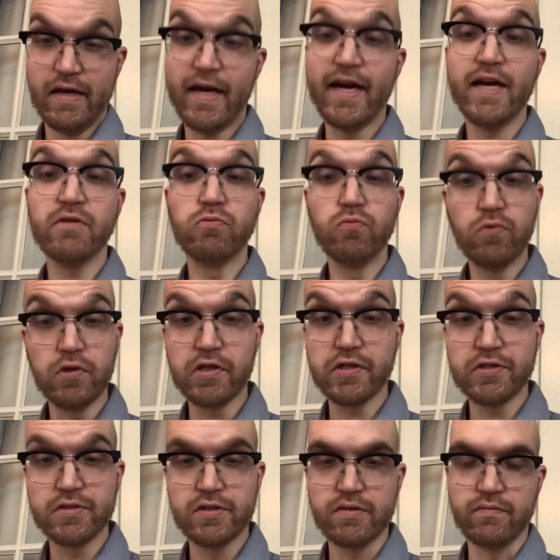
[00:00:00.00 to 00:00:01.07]
At
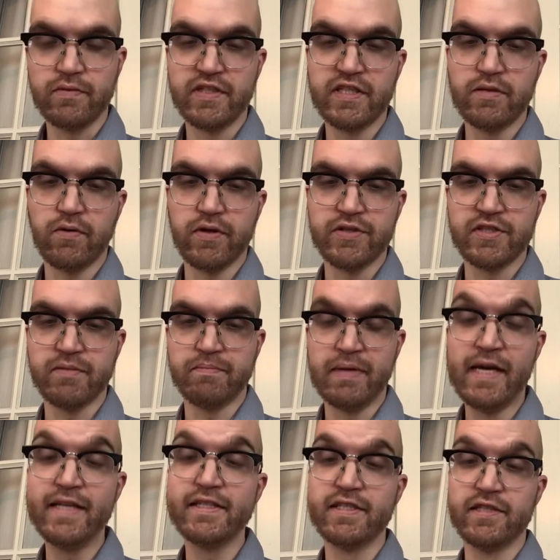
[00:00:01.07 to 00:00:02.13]
worst, when you are
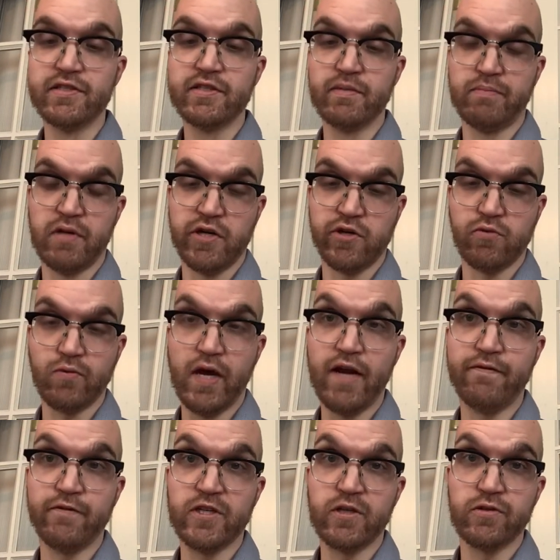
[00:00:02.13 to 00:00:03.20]
dependent upon a
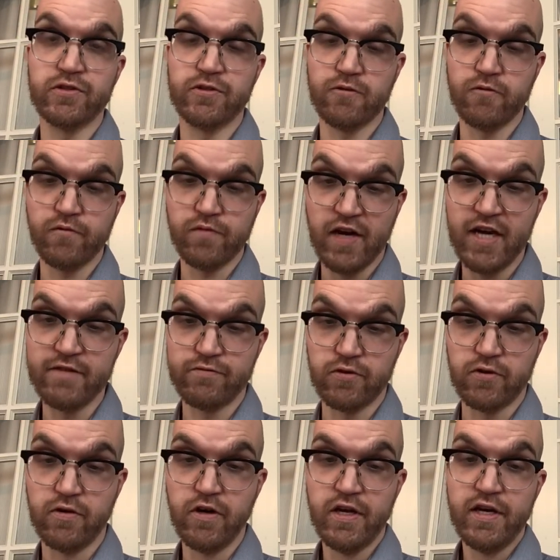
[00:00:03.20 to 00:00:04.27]
rat for your
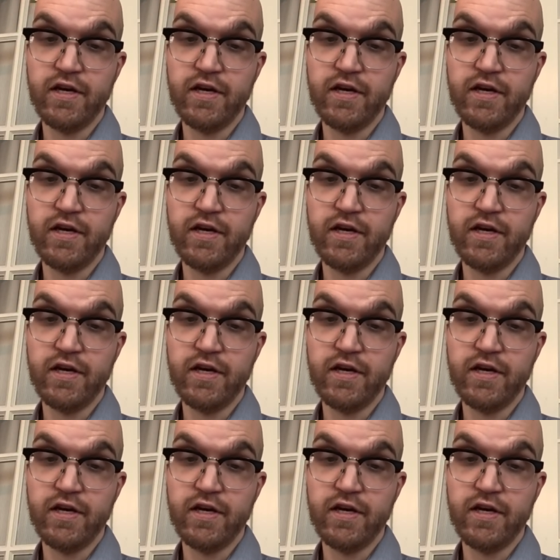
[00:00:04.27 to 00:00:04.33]
survival,